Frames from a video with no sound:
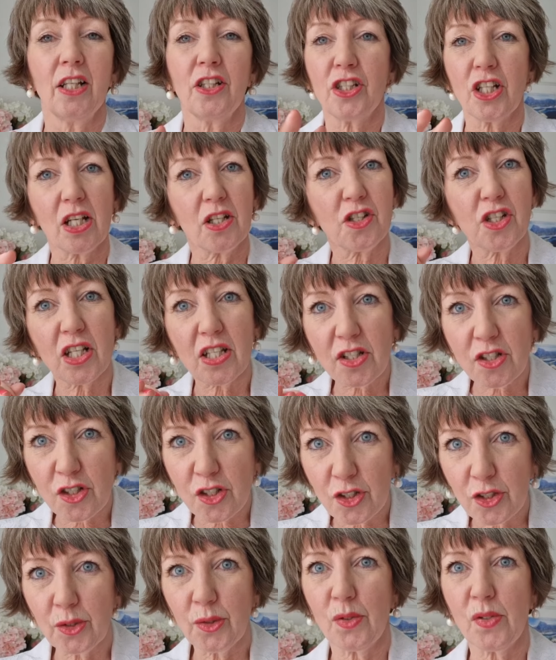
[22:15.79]

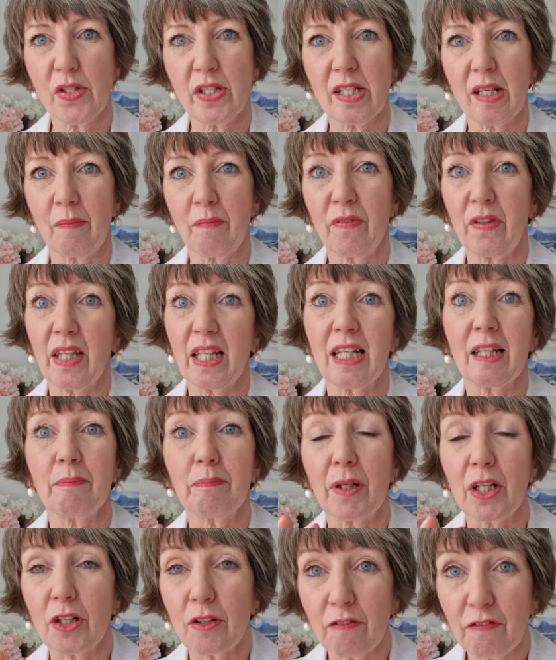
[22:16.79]
Just do something,
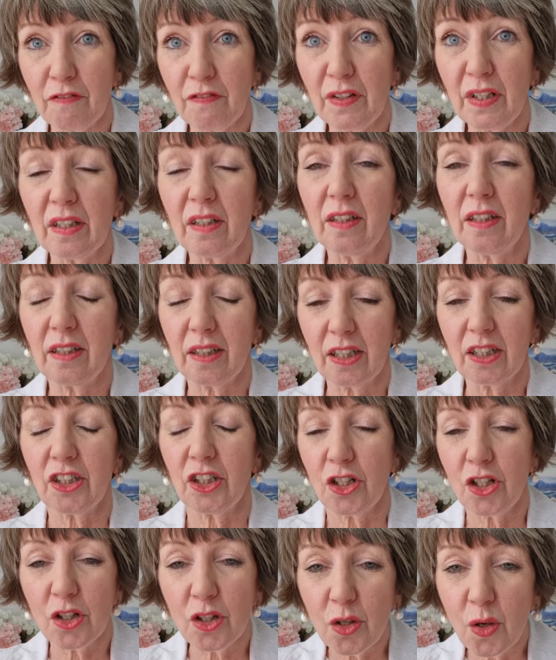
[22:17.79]
but
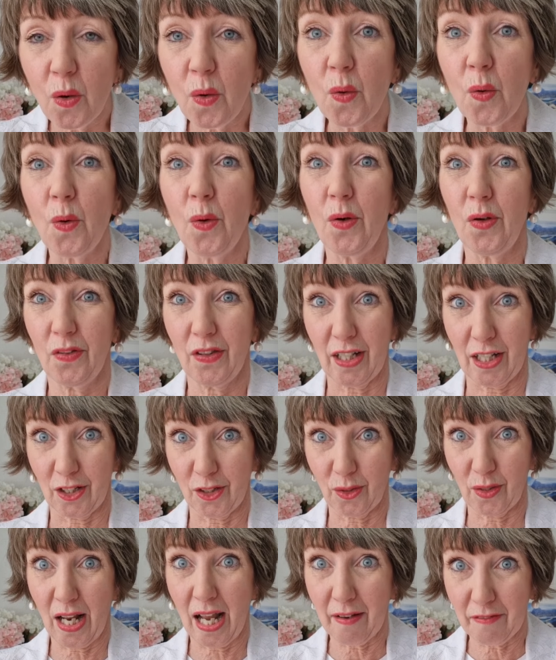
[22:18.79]
know that you
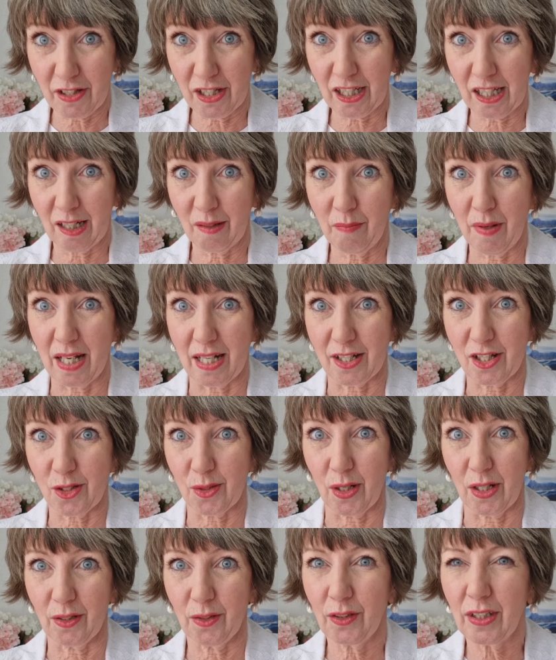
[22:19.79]
don't have to commit
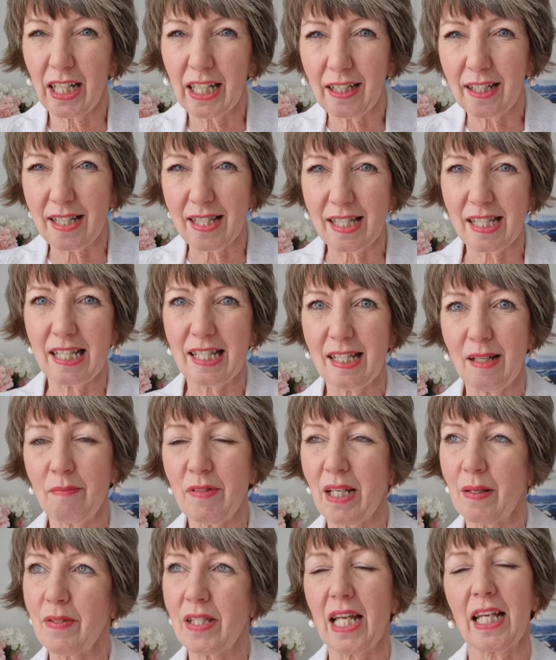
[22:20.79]
to it, okay? Because
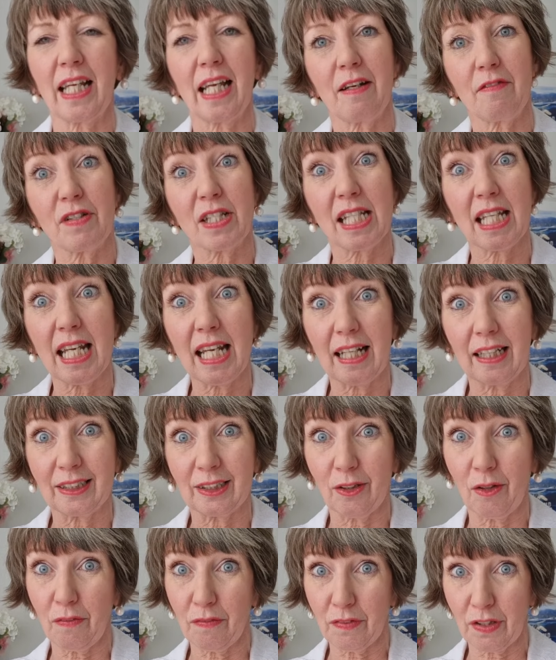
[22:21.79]
sometimes that kind of
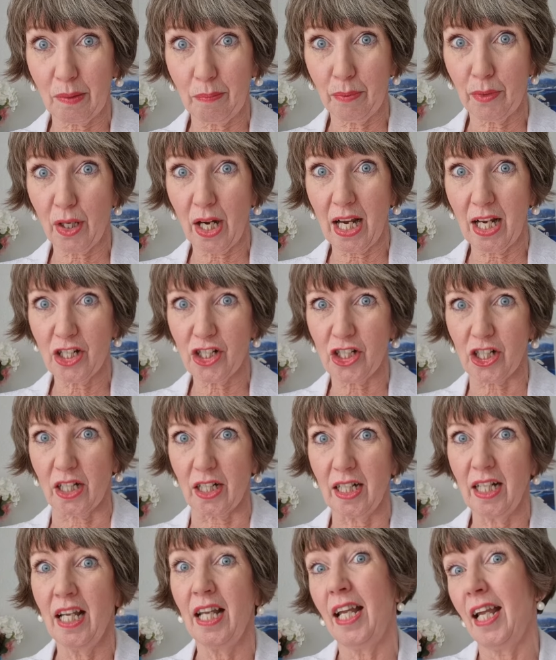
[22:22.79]
takes off the
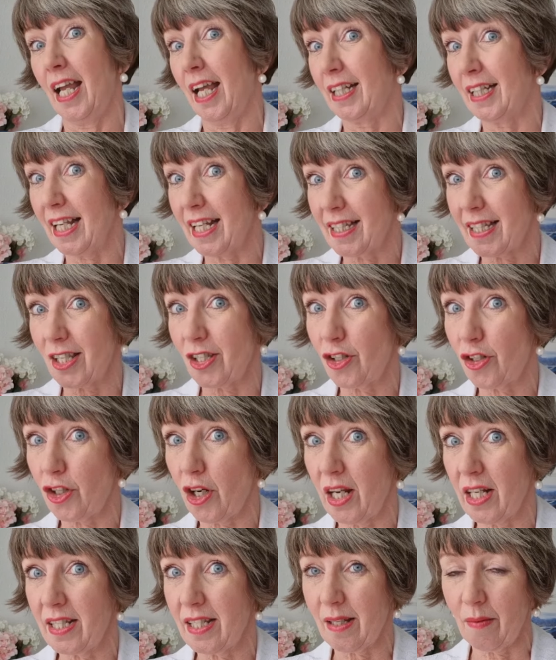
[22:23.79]
pressure and lets us
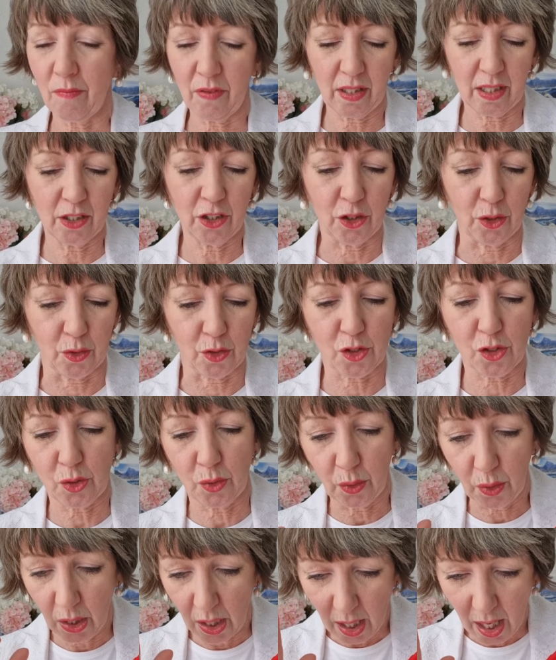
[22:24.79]
try something new.
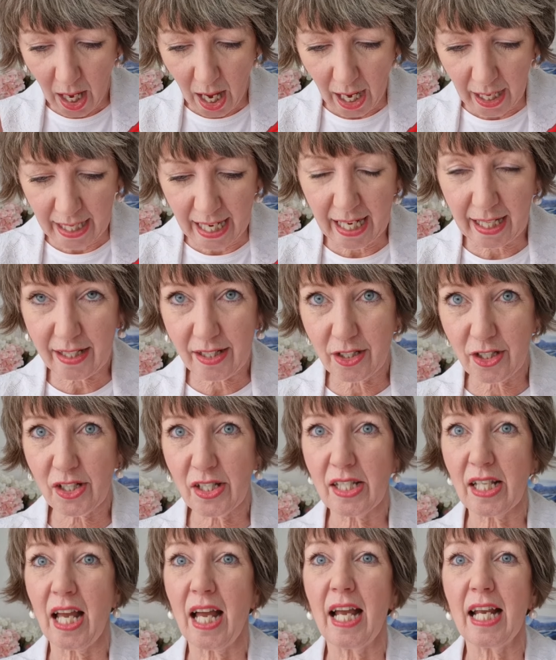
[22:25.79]
So an
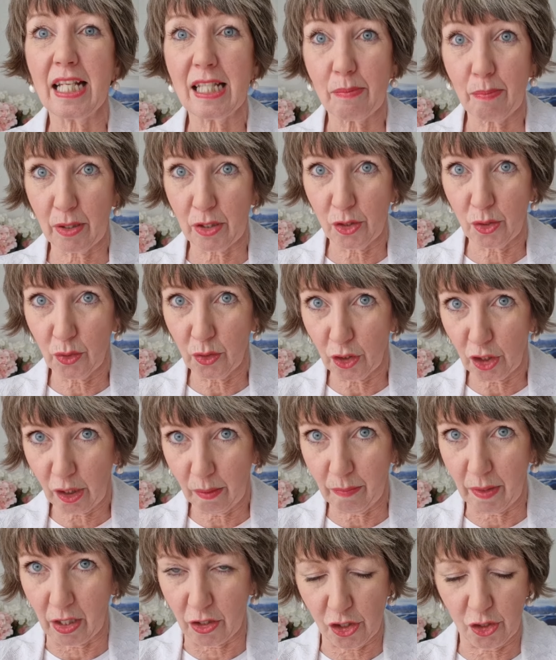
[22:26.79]
exercise, but don't
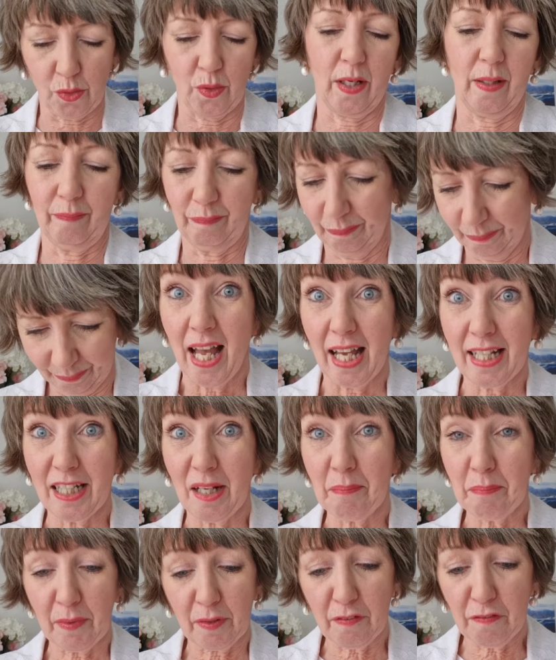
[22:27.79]
commit to it. And
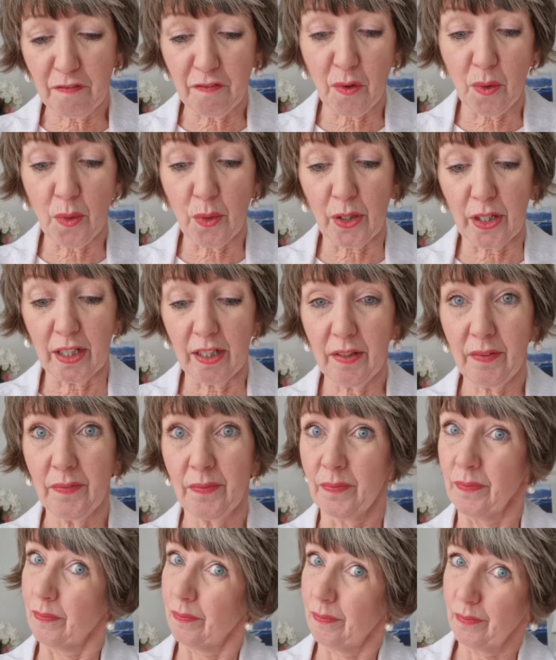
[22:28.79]
number four,
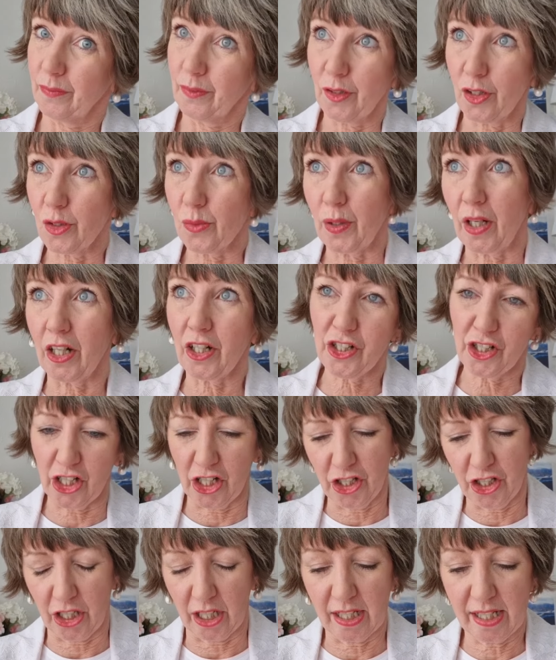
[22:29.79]
because we are
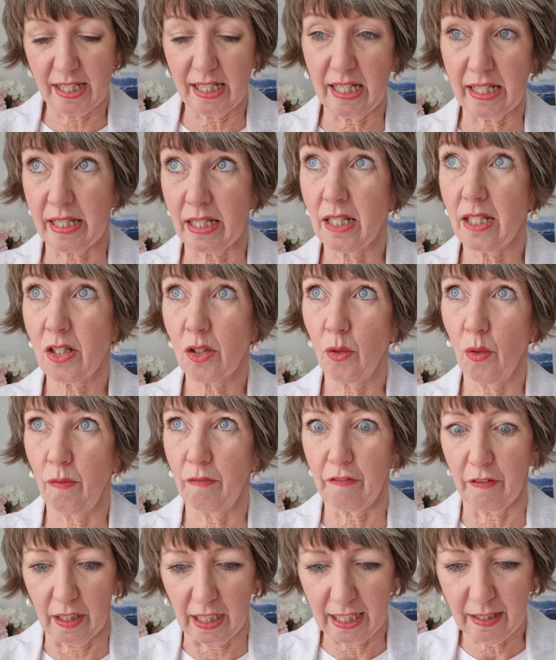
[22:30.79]
changing seasons,
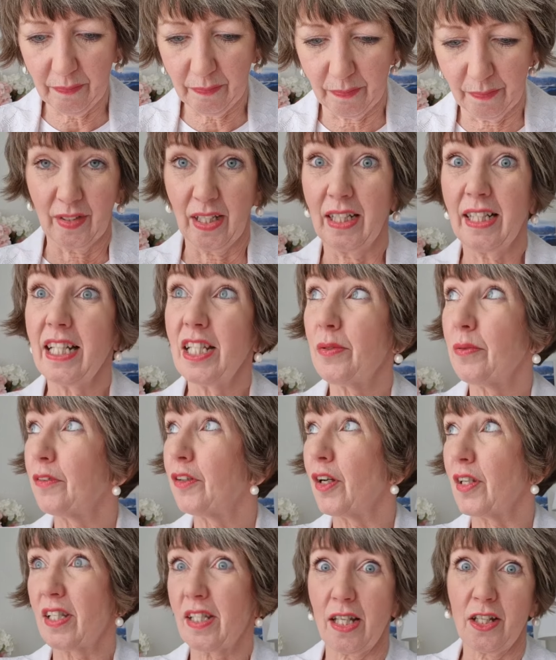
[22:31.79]
hopefully. At least we've
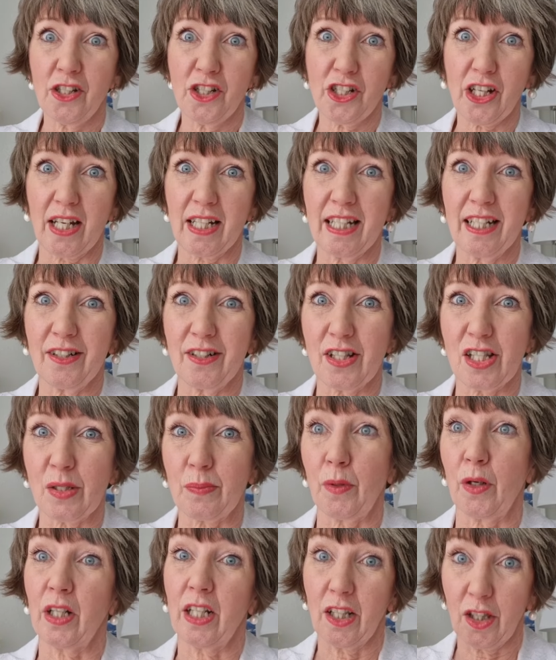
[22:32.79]
got sunshine here this
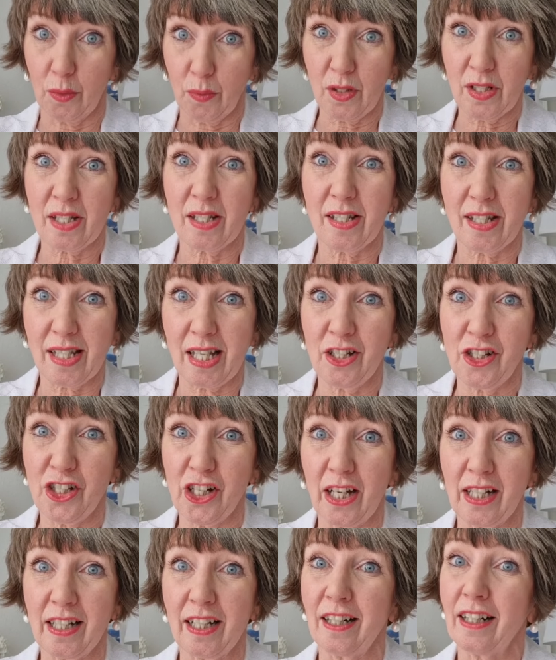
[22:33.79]
morning. There wasn't
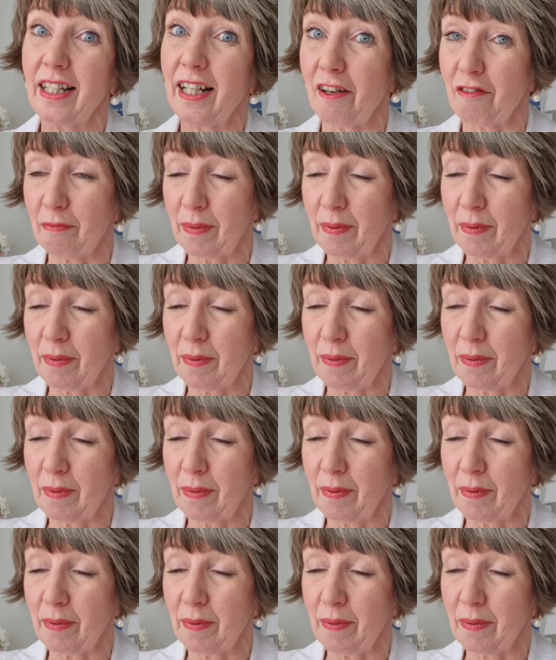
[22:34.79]
sunshine earlier.